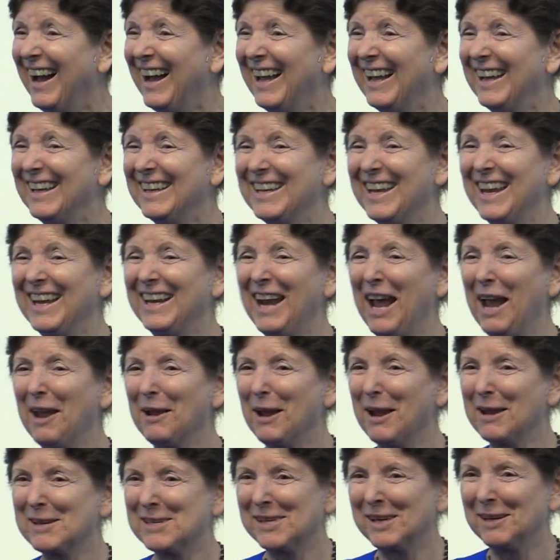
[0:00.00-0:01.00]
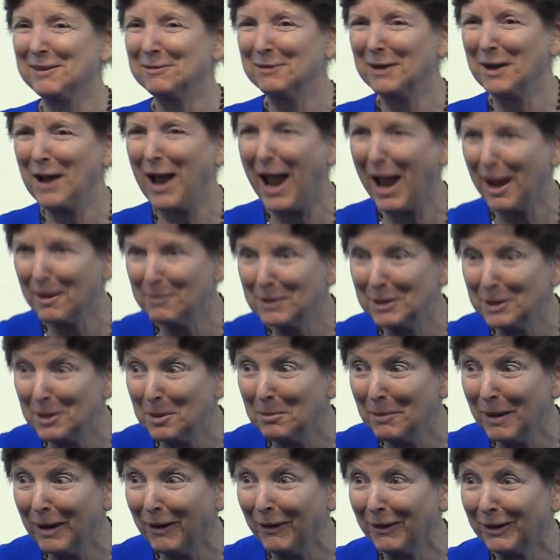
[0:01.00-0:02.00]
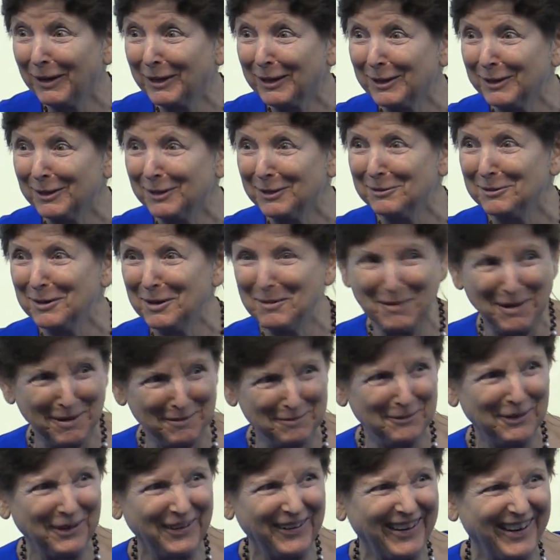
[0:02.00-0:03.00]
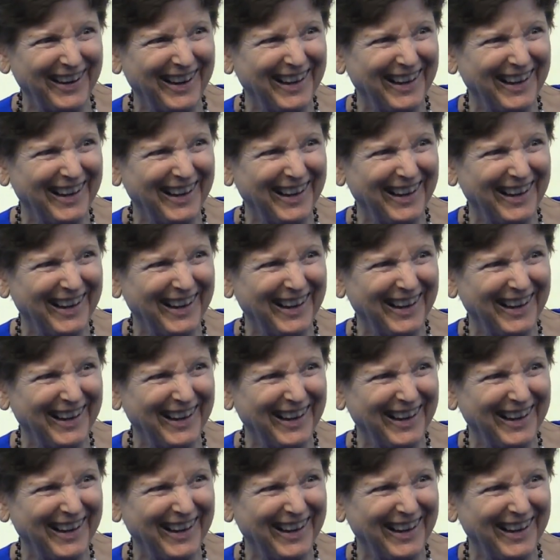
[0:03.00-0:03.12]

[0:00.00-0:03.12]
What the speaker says: And then I said, "I'm an American, remember?"